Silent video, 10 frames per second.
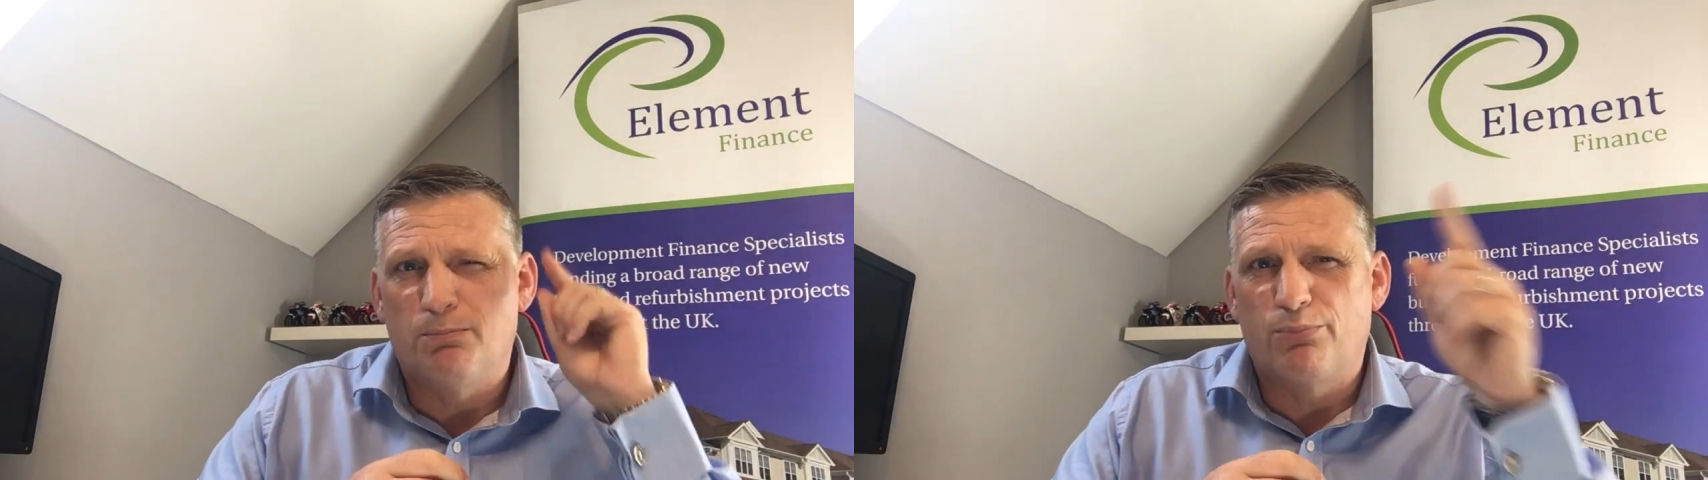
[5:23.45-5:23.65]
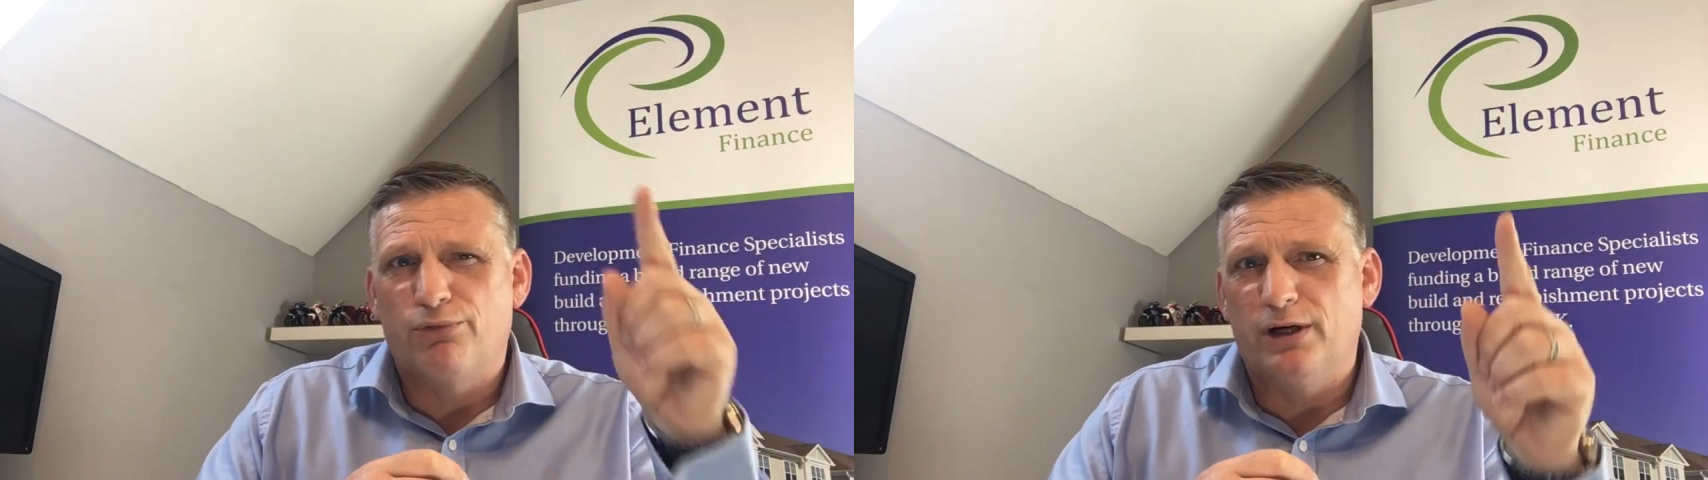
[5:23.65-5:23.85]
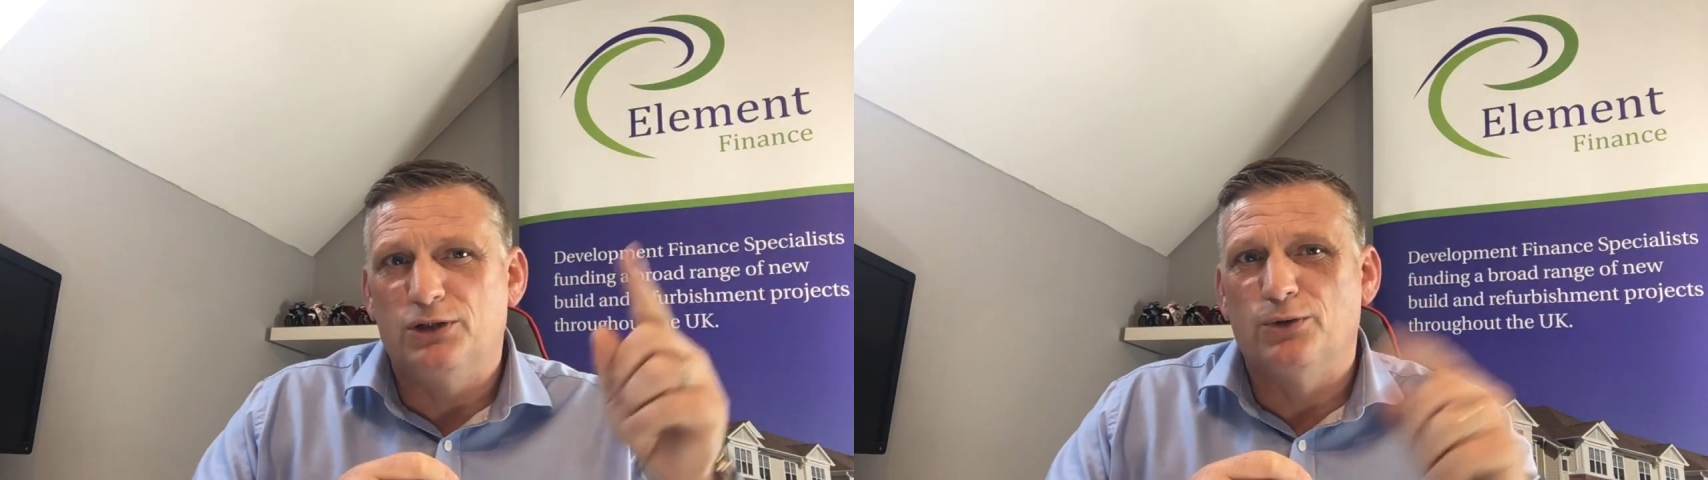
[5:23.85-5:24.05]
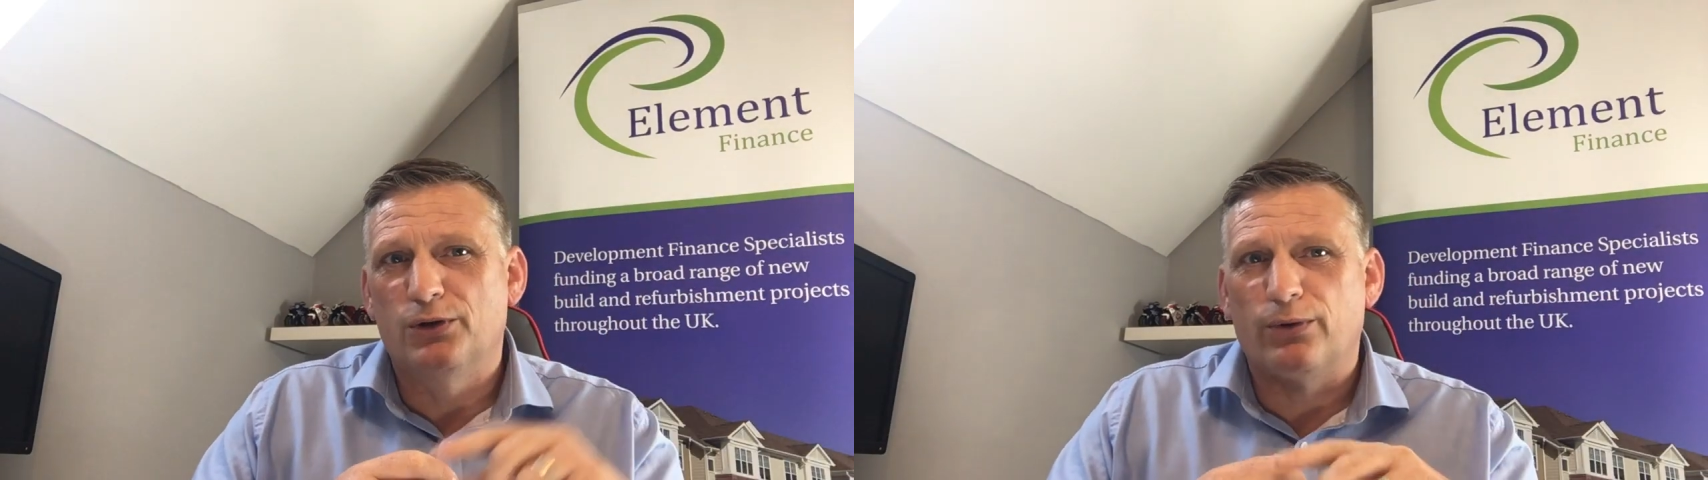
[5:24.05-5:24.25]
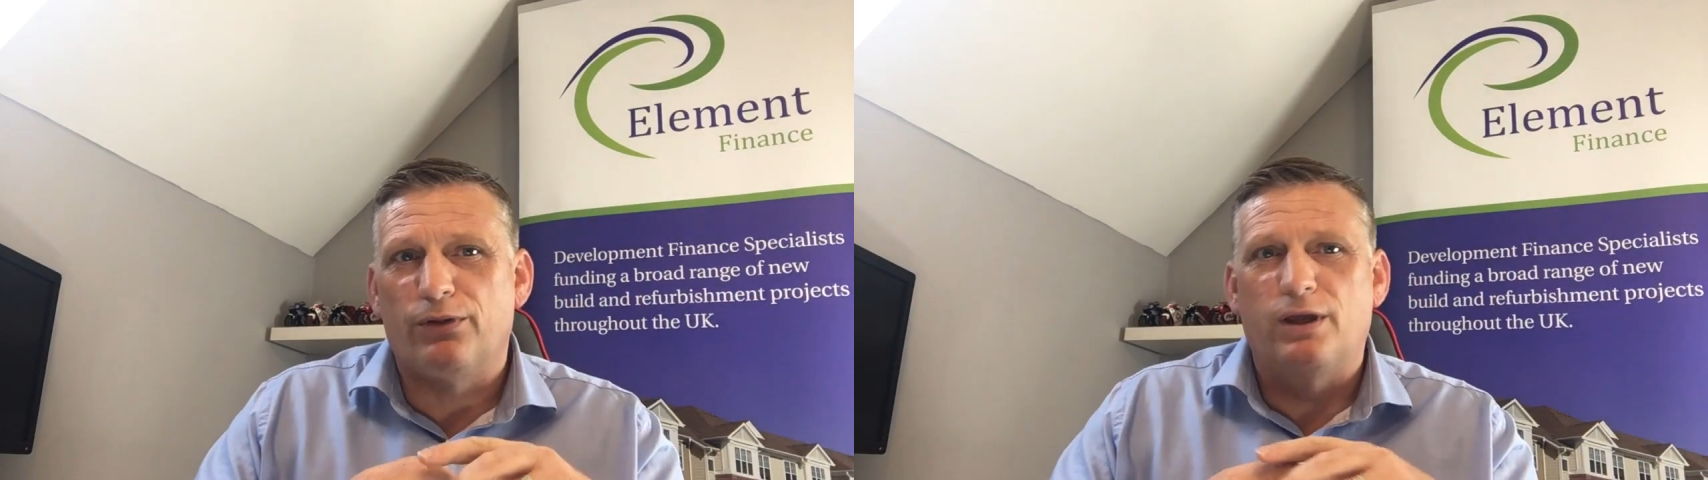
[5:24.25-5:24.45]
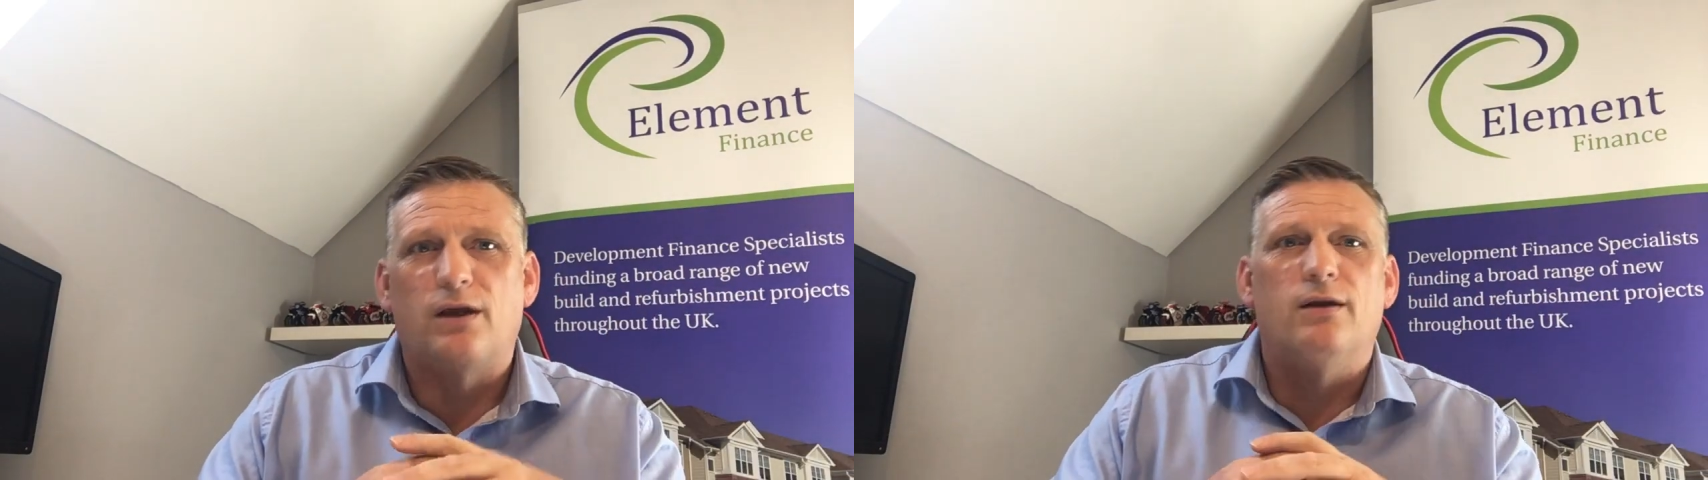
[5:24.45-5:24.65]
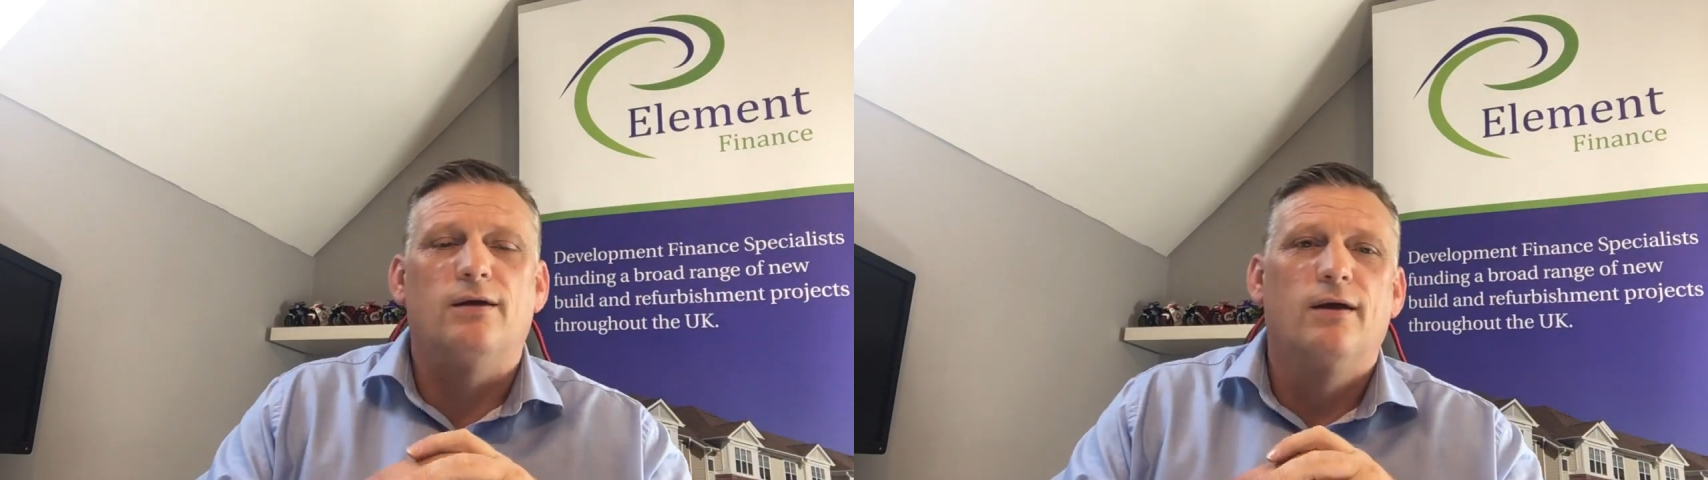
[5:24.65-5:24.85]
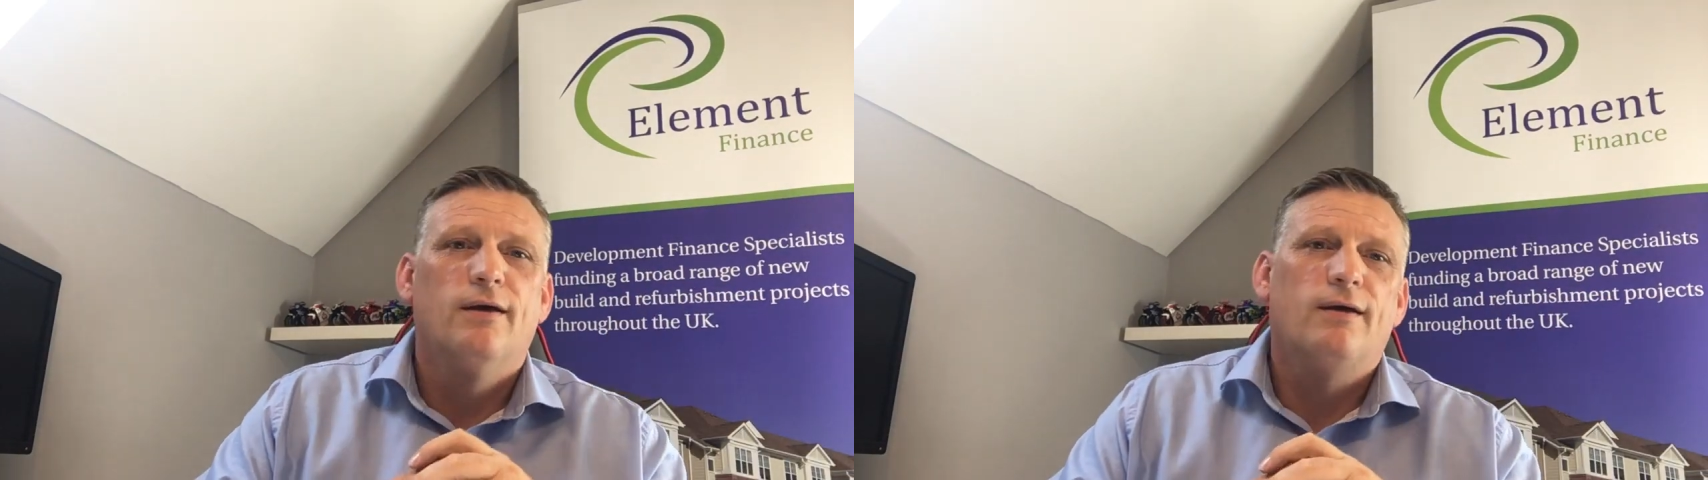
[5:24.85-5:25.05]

pretty sure you were thinking of